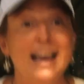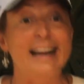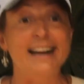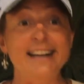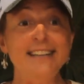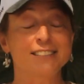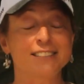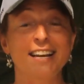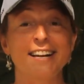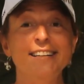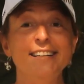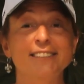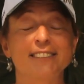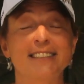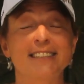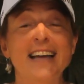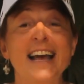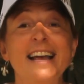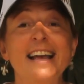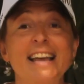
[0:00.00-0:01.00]
and he said he'd
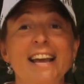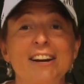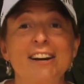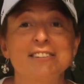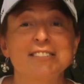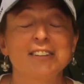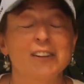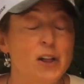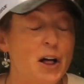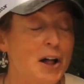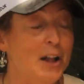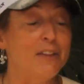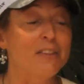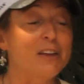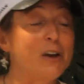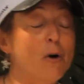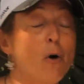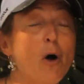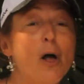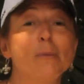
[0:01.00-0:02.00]
stay here until all
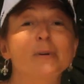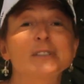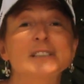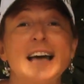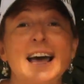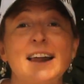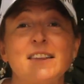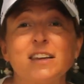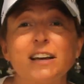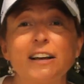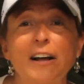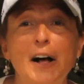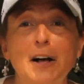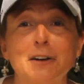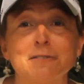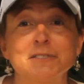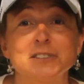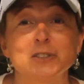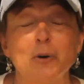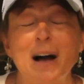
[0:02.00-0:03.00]
the oil was out of the
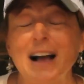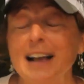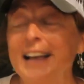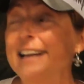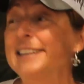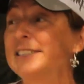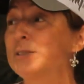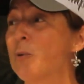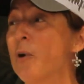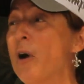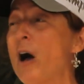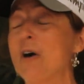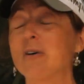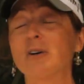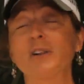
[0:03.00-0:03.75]
Gulf, so I guess we're all